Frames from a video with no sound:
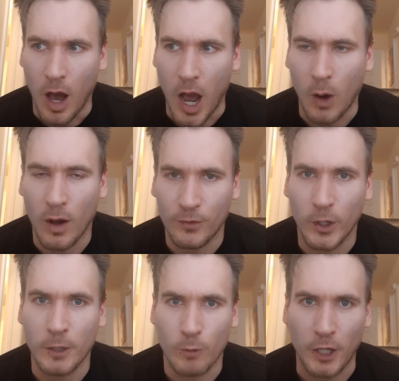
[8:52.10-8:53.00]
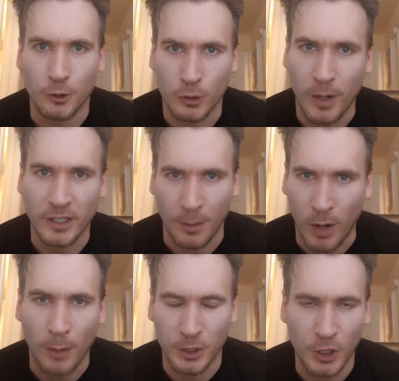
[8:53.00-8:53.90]
However, in retrospect, I
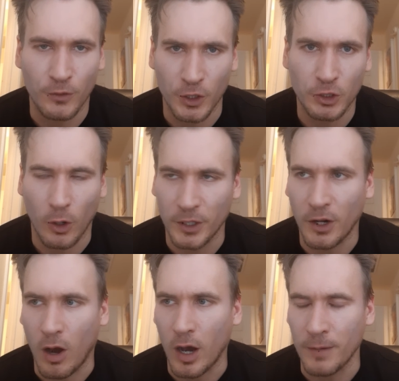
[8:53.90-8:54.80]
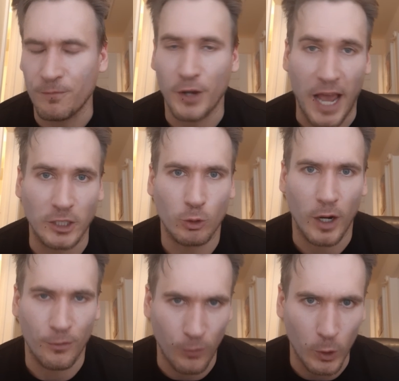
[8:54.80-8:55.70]
probably should have just started on
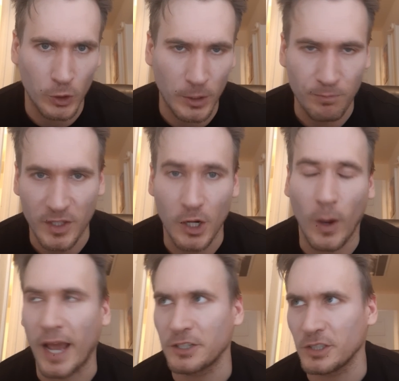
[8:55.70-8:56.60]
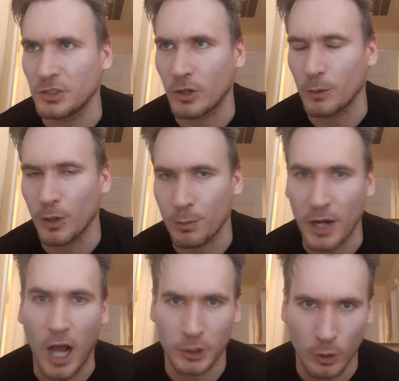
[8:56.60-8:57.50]
finasteride first. You know, I actually started with
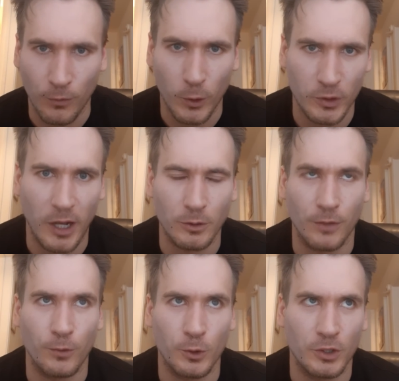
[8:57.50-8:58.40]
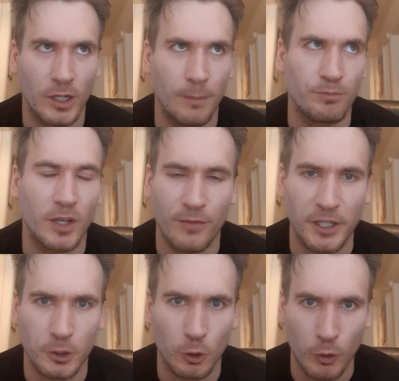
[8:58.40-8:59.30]
minoxidil first. That was the first um,
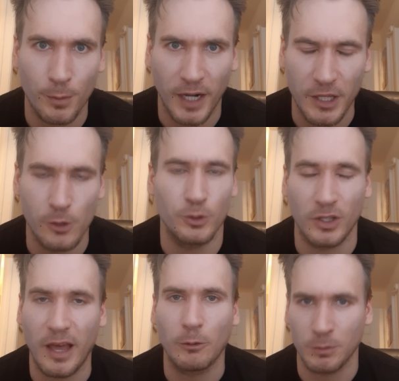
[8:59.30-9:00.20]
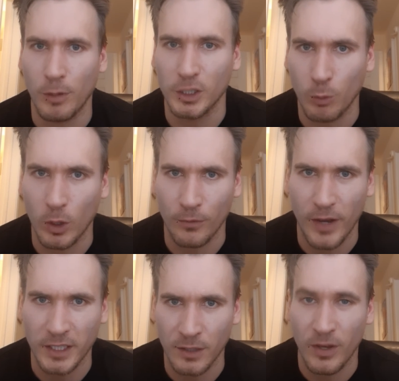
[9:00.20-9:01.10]
conventional treatment I used, and that was much more
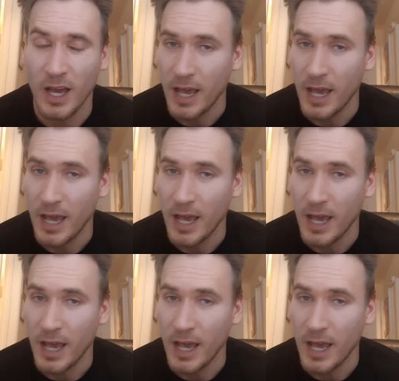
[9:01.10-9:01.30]
effective.